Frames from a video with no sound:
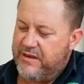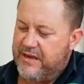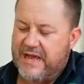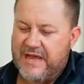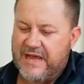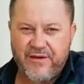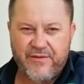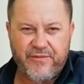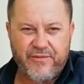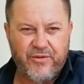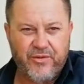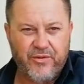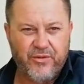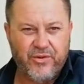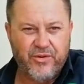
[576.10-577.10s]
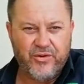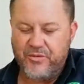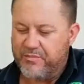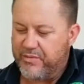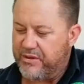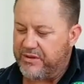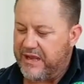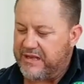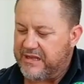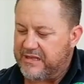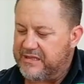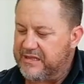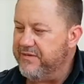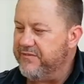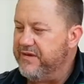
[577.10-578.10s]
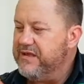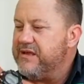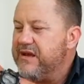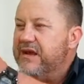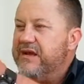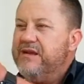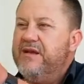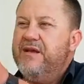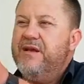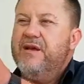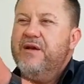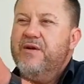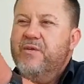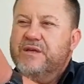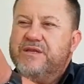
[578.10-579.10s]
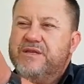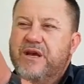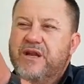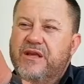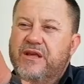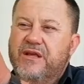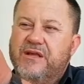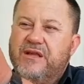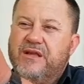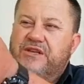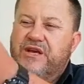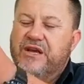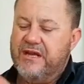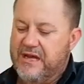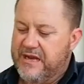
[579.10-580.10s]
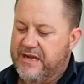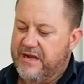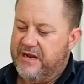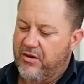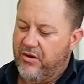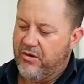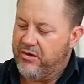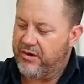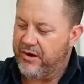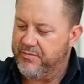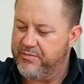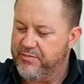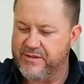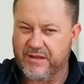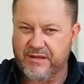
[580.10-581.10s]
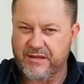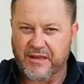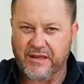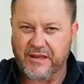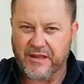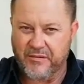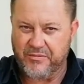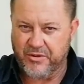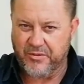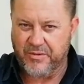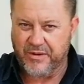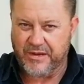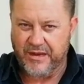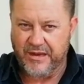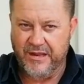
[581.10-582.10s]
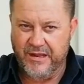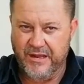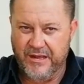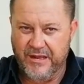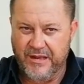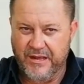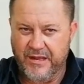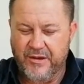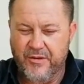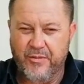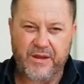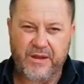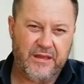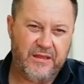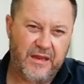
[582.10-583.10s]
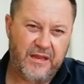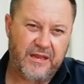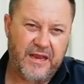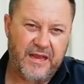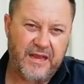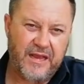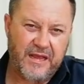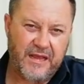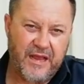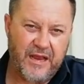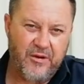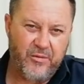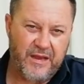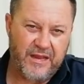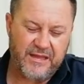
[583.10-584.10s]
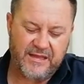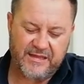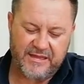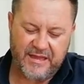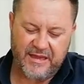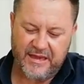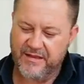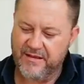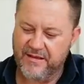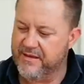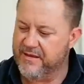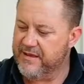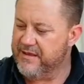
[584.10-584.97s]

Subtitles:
layer to protect the sleeve inside, with sturdy stitching and a long rope, synthetic rope, so we can retain it again when necessary.